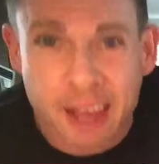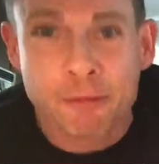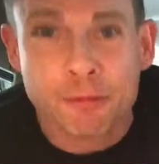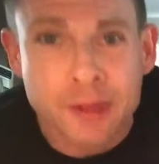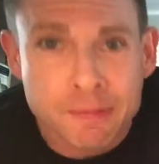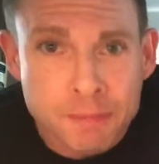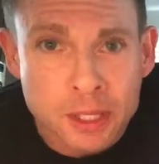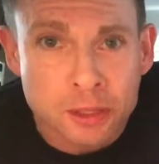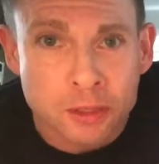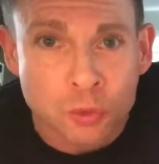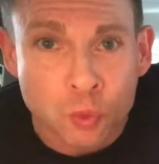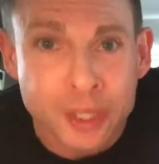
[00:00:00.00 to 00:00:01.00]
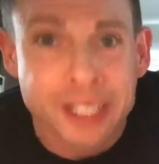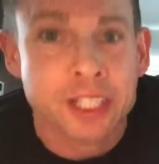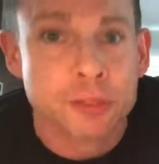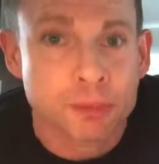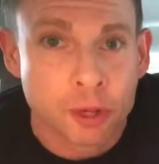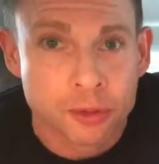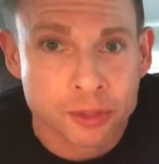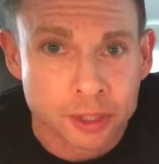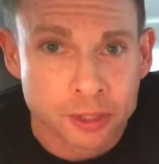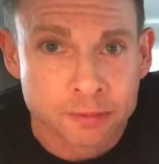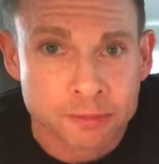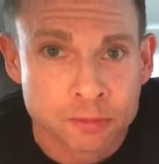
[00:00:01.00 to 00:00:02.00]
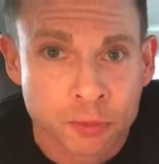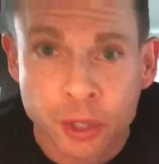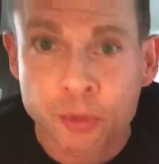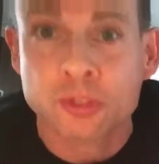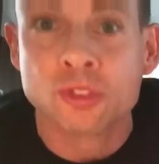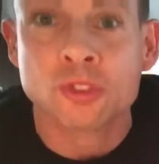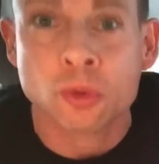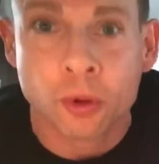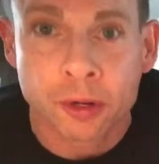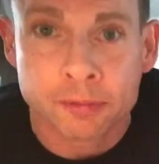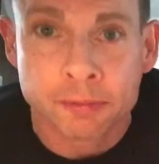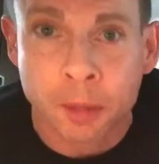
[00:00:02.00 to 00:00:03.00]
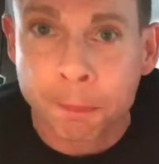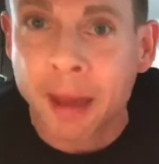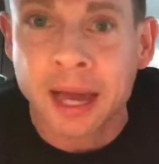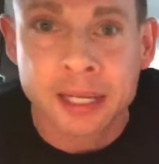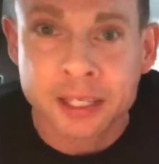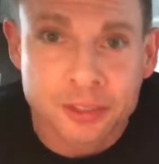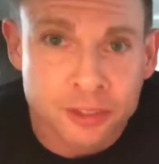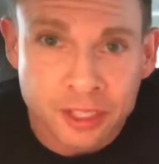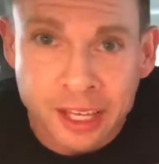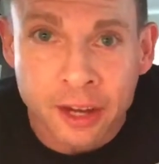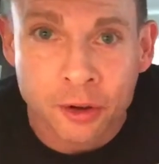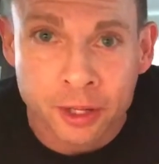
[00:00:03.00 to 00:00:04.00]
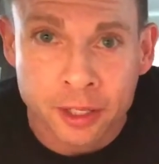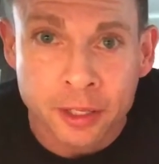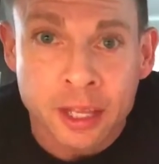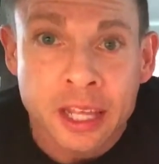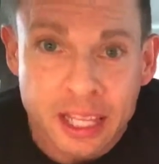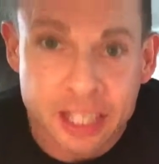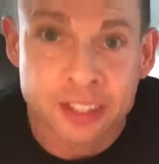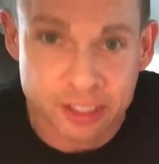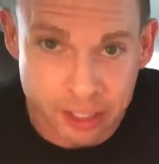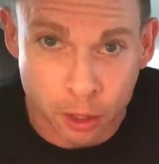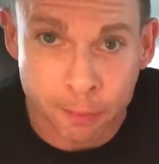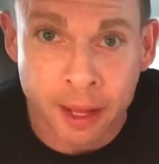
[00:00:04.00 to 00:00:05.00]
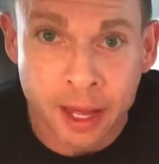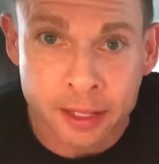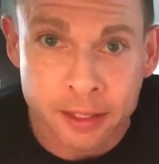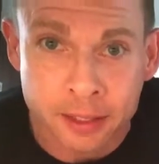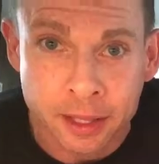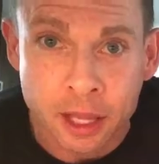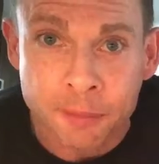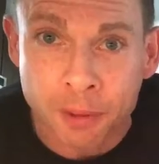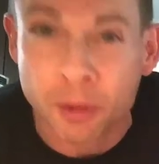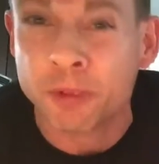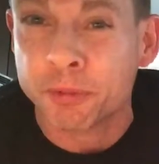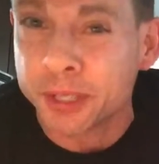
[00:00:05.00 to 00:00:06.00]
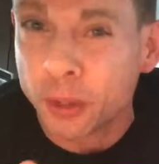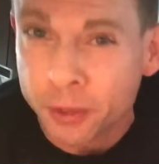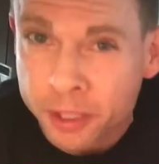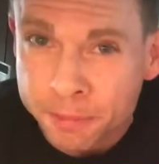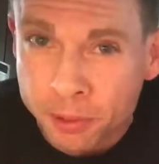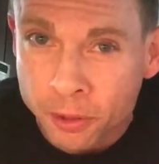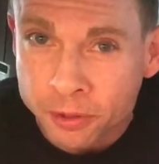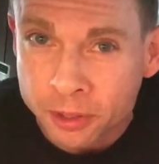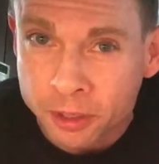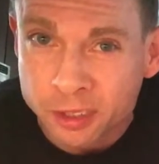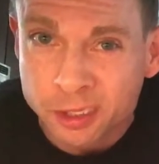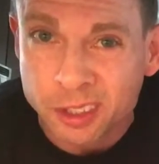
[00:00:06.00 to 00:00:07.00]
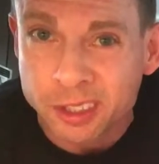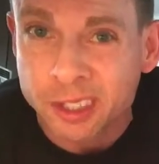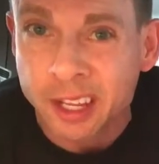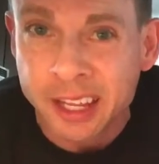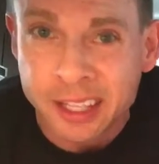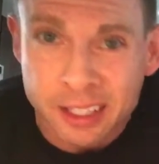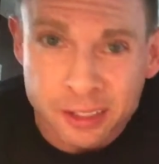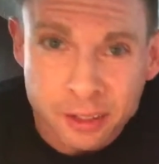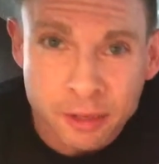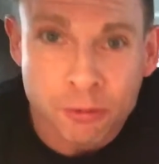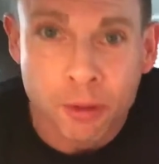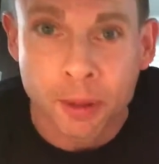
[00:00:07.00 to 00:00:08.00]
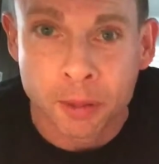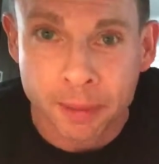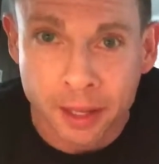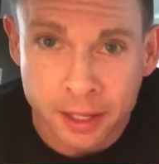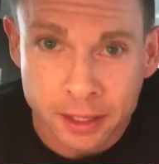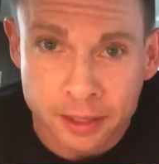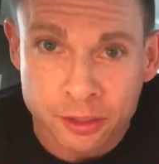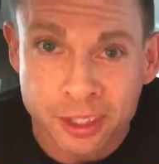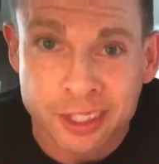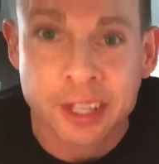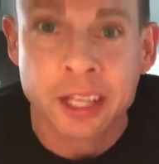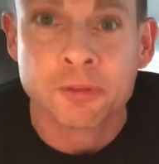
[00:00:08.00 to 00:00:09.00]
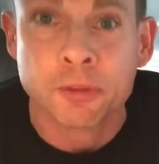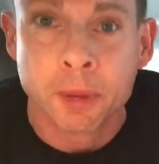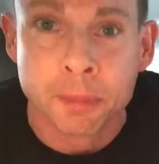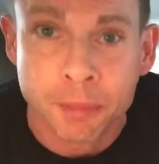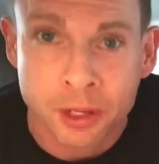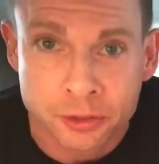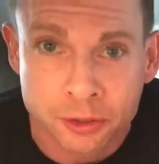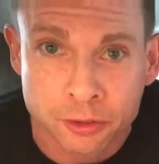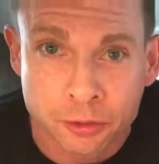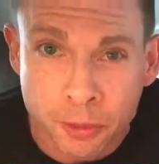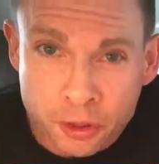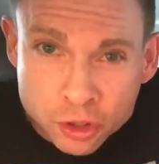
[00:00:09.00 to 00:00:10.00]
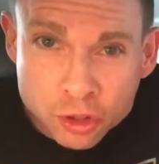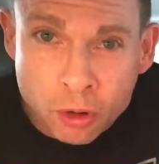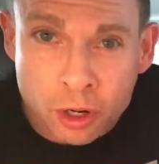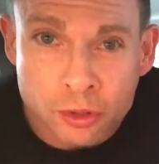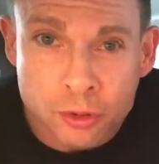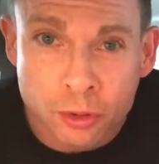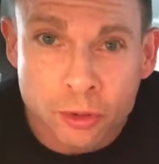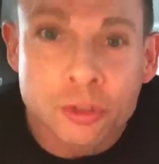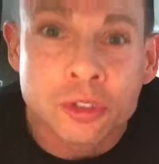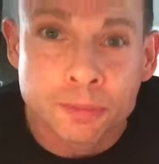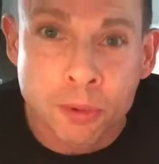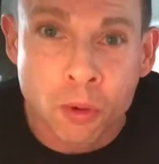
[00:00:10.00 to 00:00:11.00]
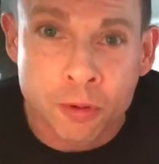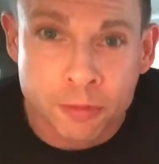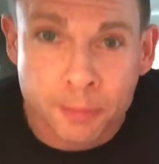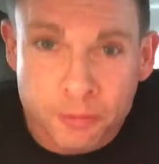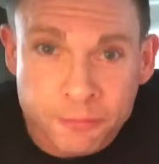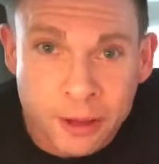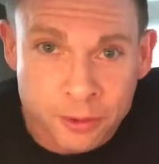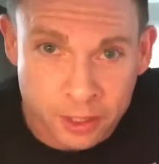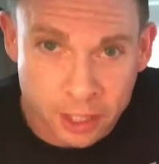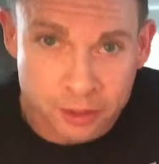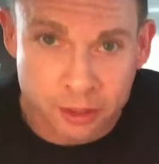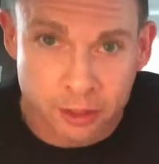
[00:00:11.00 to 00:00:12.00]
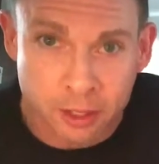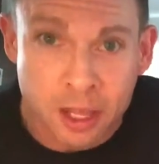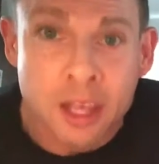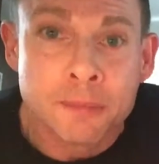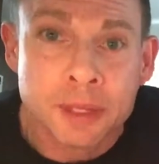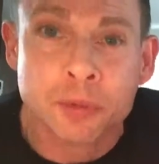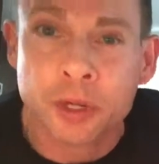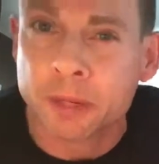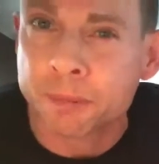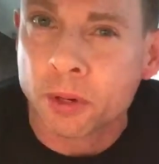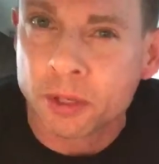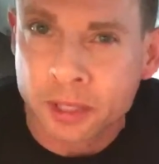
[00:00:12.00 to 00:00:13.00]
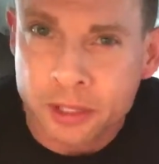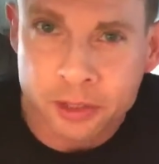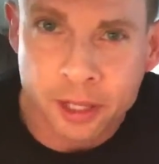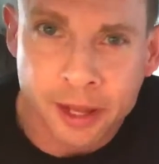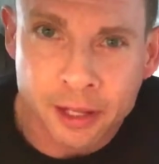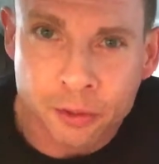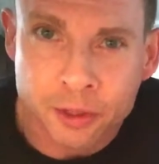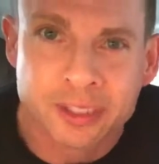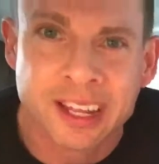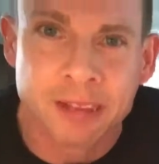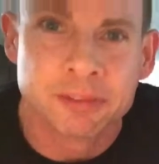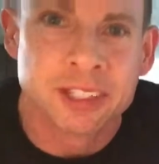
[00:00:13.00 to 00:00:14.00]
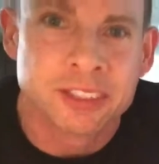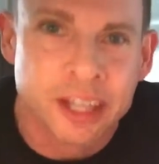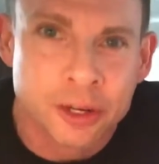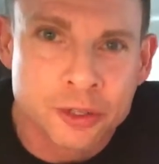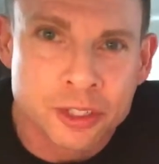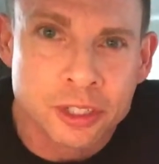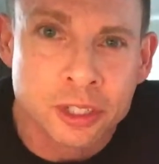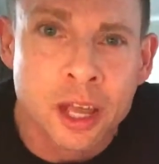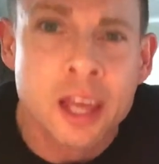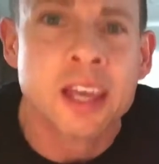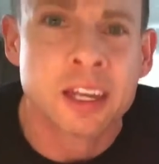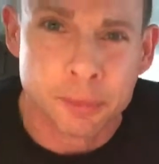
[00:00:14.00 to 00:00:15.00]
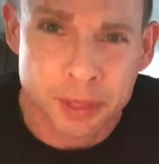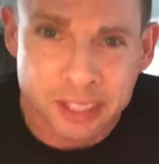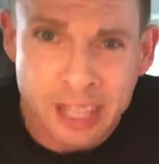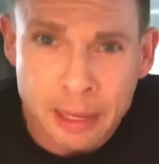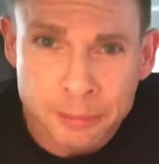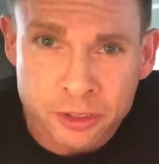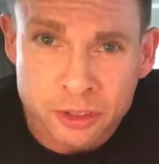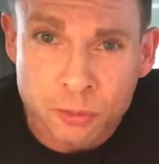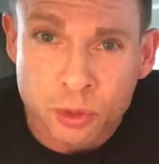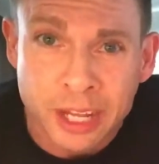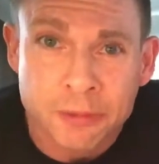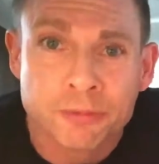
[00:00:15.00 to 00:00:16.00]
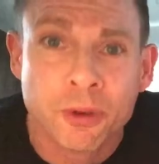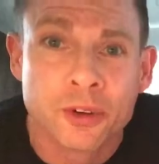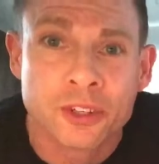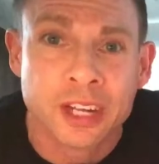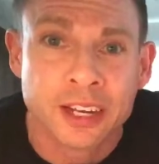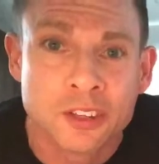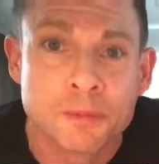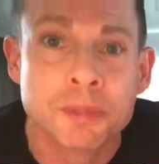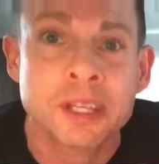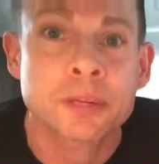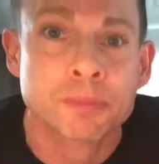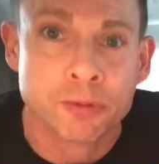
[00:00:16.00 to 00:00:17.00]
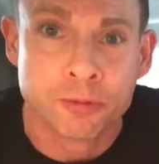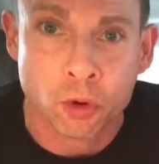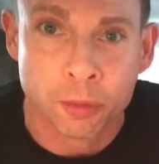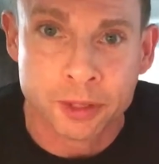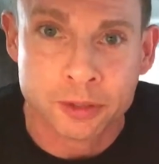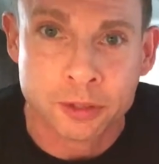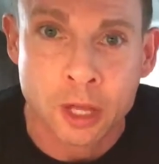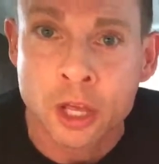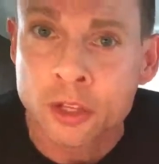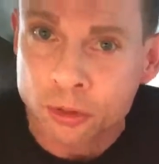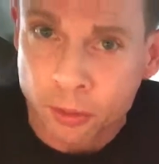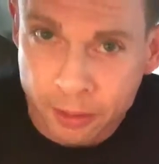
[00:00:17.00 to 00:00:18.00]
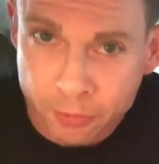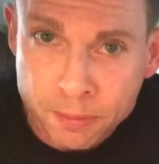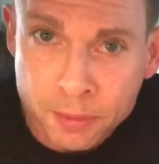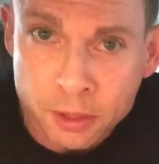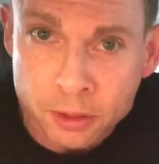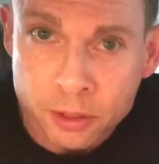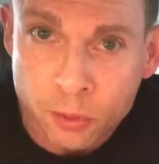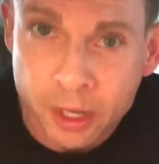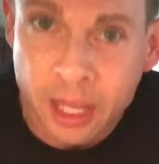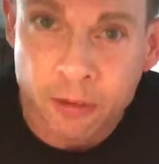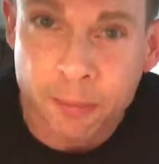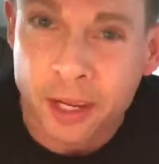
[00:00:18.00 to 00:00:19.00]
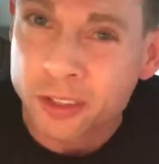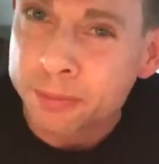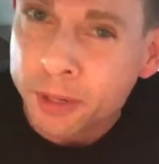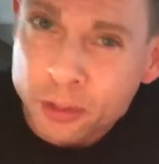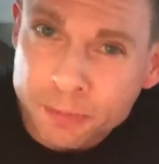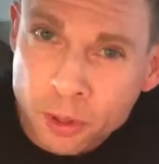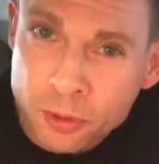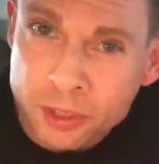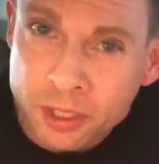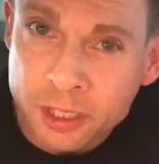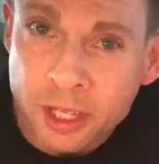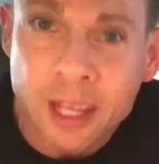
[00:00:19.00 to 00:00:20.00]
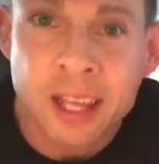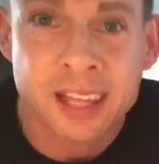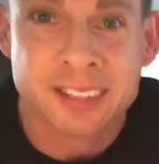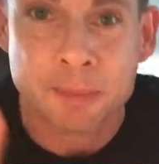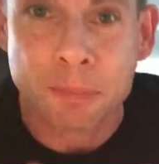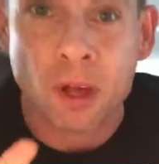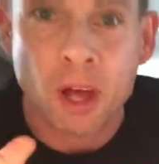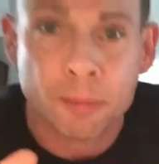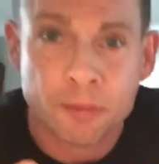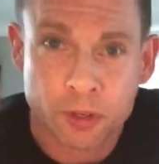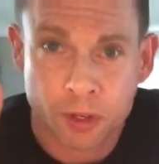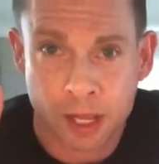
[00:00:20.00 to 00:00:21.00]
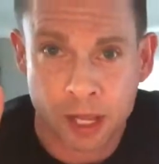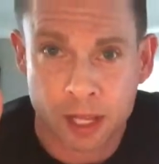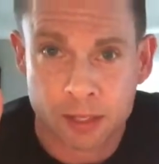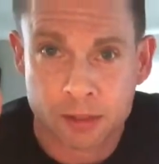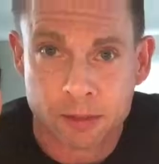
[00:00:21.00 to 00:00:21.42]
Every meal, we need protein. We don't store it. Our body doesn't carry it. It is in our body, but if we don't eat protein, it's going to take it from our body. It's going to take it from our muscles, from our structural support, from our foundation, meaning we're going to burn less calories and have less energy, and our metabolism will not function at its peak performance. So every meal, you want to have about as much protein as the palm of your hand.